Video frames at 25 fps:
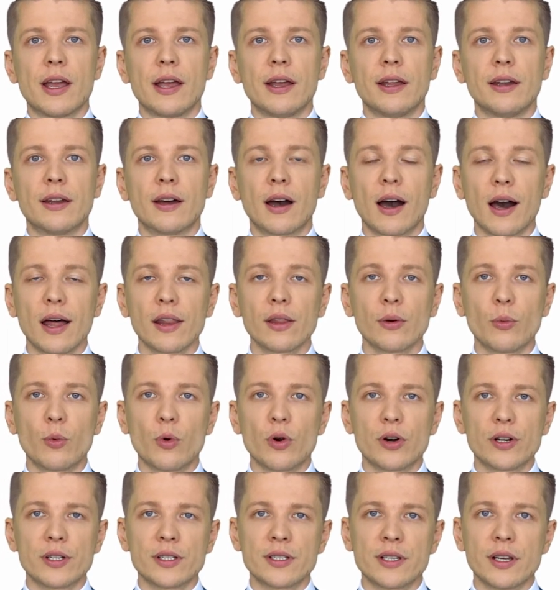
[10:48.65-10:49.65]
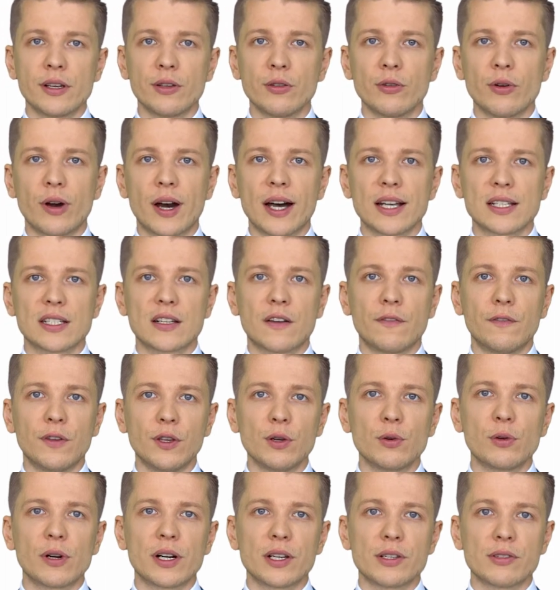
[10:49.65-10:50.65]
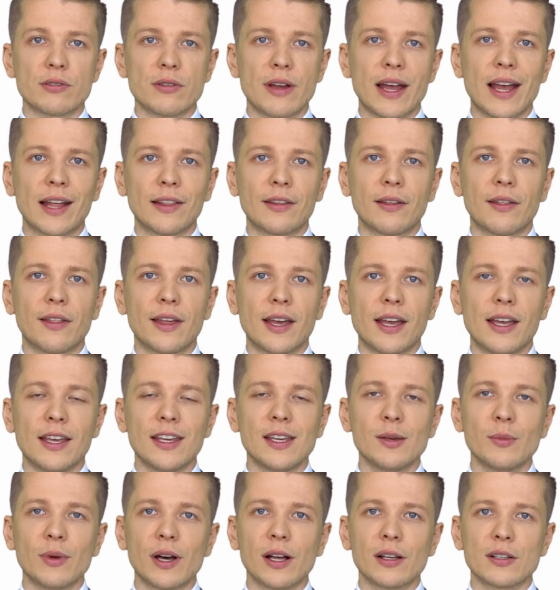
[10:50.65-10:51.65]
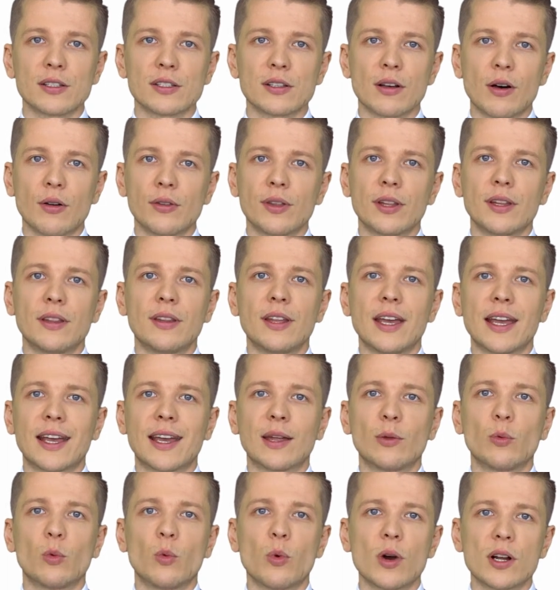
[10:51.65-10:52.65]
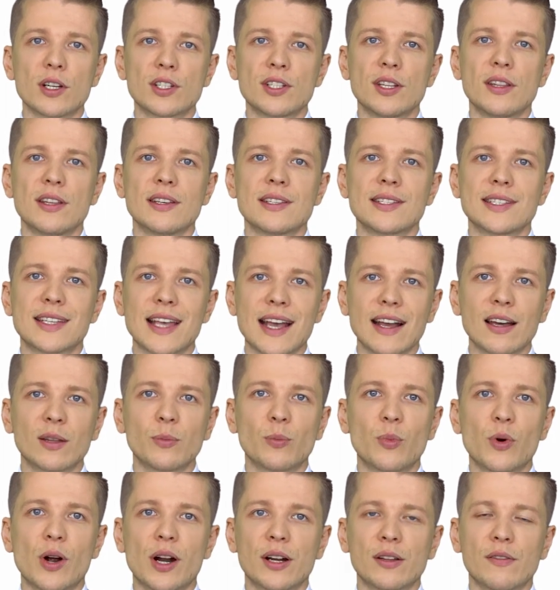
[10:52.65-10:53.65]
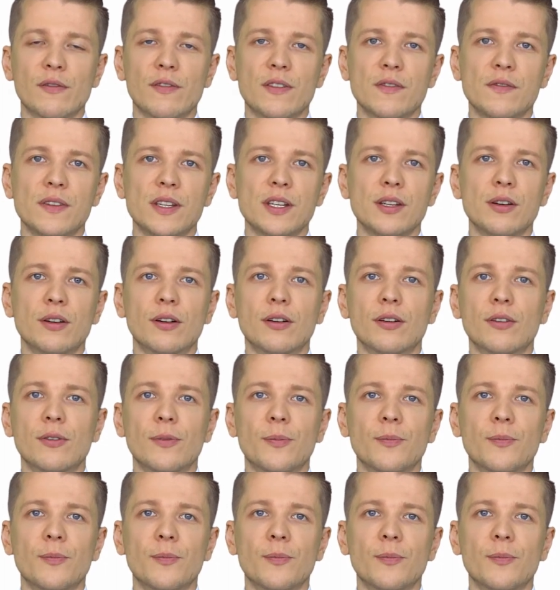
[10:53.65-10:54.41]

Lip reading: In other words, you ask viewers to enter their email so that they can watch the second part of the video.